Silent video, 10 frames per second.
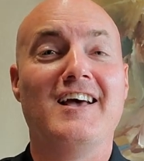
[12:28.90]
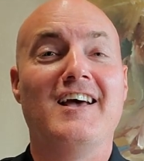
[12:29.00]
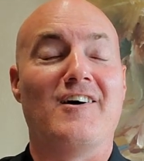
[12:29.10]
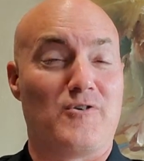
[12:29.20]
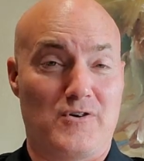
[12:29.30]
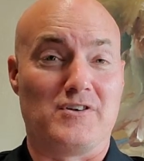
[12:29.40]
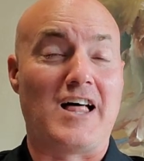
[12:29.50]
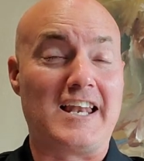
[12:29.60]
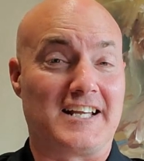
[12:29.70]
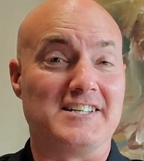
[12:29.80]
or a
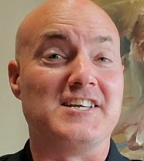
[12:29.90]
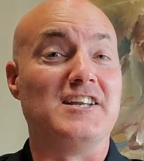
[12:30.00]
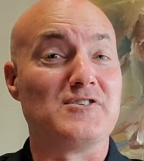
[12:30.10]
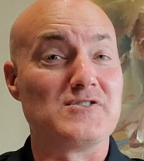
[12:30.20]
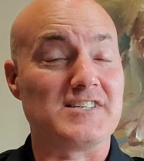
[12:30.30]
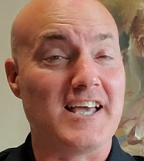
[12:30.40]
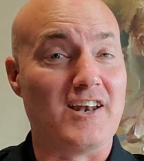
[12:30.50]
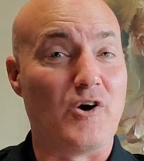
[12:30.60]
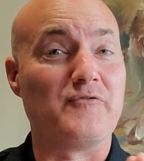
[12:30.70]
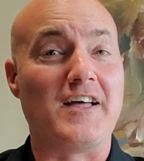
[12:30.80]
lot of contenders,
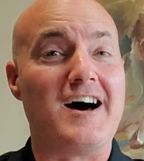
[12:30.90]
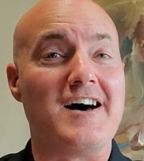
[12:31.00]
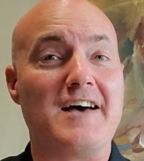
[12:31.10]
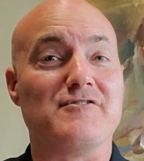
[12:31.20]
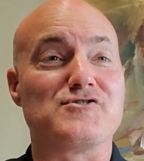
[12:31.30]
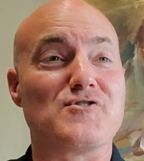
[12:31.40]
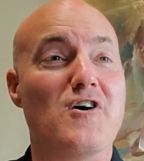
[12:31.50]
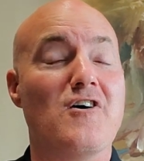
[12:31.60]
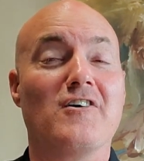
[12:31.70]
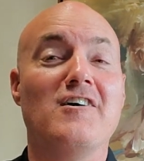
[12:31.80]
and hopefully I'll have a
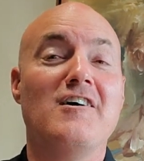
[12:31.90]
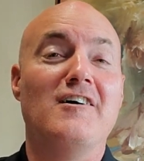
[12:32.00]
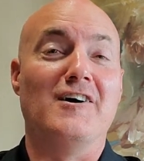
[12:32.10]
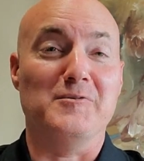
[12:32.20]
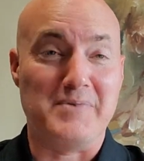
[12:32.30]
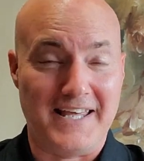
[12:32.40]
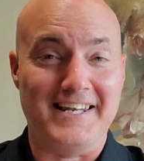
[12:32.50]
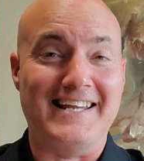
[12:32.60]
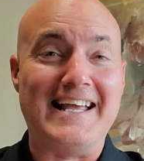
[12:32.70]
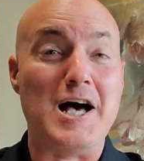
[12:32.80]
strong
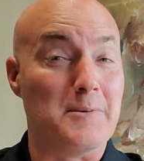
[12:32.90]
opinion